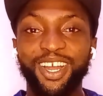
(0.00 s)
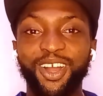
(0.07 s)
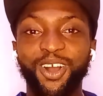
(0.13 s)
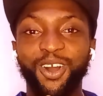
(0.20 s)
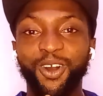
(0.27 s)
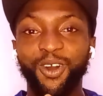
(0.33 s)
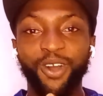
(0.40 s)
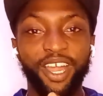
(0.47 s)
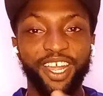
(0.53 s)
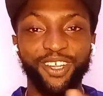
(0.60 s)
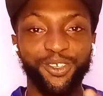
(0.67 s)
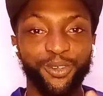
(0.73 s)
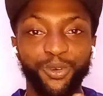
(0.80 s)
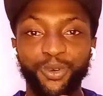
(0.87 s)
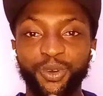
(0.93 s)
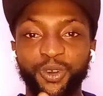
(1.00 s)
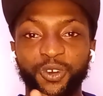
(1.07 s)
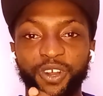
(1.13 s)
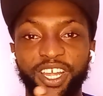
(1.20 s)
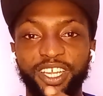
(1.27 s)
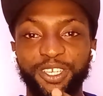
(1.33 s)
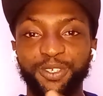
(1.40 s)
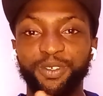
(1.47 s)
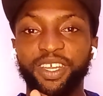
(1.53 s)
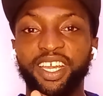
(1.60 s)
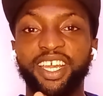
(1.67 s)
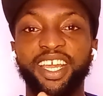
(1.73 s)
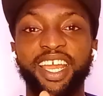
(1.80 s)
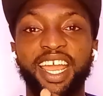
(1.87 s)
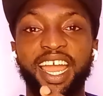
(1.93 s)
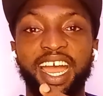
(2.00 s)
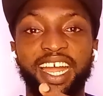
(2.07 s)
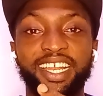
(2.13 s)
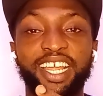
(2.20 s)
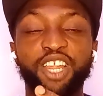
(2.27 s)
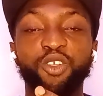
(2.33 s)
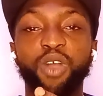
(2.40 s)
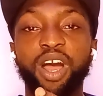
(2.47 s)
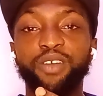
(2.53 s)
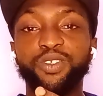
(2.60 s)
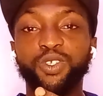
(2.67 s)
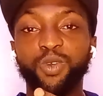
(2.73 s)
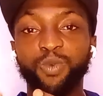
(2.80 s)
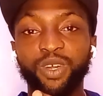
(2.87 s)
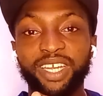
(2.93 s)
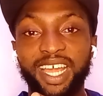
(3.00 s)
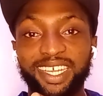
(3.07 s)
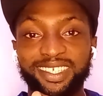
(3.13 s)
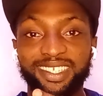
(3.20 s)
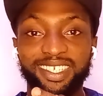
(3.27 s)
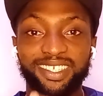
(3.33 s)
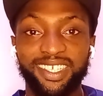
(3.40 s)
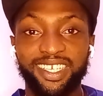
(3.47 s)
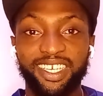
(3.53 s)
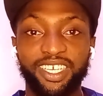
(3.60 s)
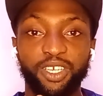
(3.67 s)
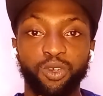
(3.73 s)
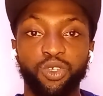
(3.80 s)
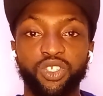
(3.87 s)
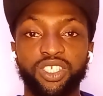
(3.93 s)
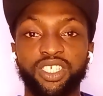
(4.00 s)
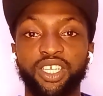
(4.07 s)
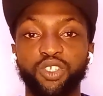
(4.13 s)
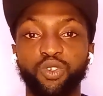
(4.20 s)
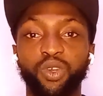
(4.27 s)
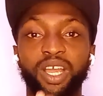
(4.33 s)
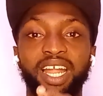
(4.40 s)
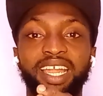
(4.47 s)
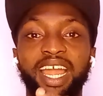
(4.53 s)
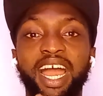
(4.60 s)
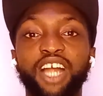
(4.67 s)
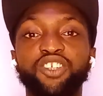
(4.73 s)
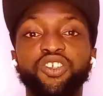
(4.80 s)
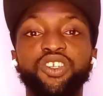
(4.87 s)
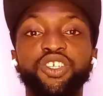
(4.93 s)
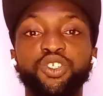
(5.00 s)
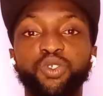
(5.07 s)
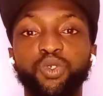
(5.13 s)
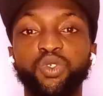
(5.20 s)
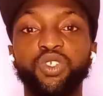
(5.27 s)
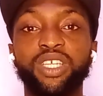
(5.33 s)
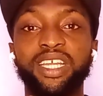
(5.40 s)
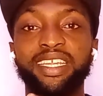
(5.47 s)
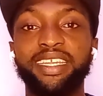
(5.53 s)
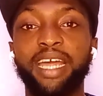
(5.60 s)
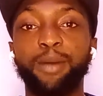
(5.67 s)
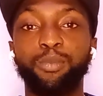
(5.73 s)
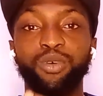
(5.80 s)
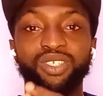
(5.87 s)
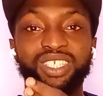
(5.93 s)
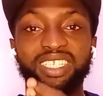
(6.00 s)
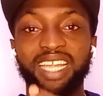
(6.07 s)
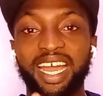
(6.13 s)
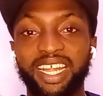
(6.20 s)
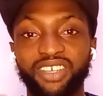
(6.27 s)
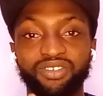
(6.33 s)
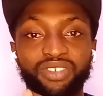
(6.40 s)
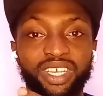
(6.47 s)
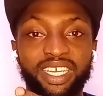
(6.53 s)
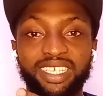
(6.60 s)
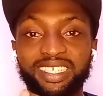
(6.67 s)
or Edo or anywhere, and then you have someone that stays in Lagos, then you can actually use that person address,